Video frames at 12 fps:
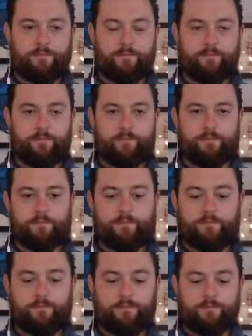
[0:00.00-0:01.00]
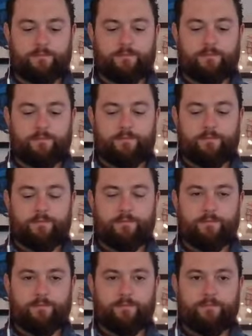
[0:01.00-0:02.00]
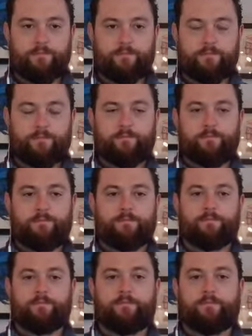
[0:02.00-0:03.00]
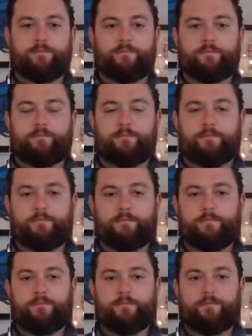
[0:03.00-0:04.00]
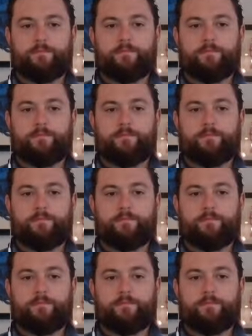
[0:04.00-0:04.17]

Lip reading: (not speaking)